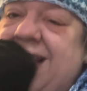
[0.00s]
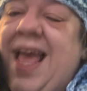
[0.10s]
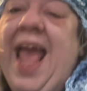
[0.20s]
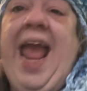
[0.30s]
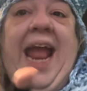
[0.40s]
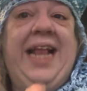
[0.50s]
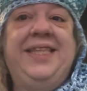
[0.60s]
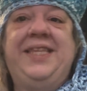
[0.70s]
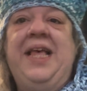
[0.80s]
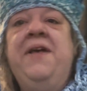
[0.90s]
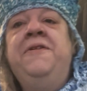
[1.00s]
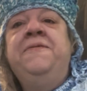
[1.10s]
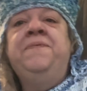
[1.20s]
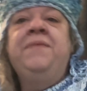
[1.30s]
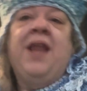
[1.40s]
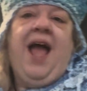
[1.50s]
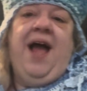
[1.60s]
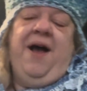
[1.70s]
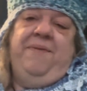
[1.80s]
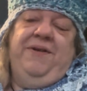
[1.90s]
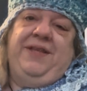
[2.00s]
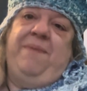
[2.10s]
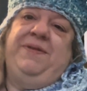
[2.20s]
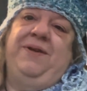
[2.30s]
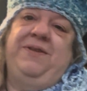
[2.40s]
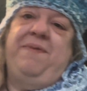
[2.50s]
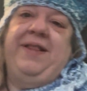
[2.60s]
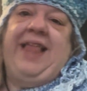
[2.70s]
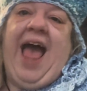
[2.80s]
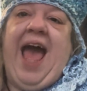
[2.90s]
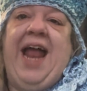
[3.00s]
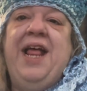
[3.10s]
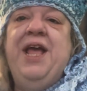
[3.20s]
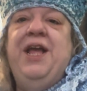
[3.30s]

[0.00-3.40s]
AIDS. There's episodes about that,